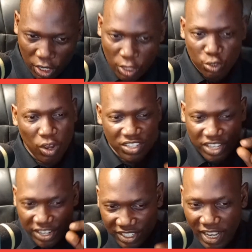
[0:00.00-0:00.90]
So as
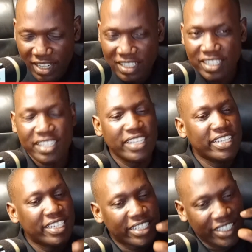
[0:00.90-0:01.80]
a result,
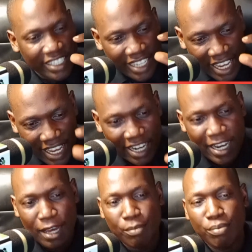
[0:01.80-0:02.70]
she
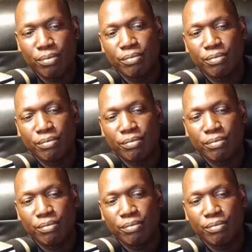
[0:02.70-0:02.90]
ended up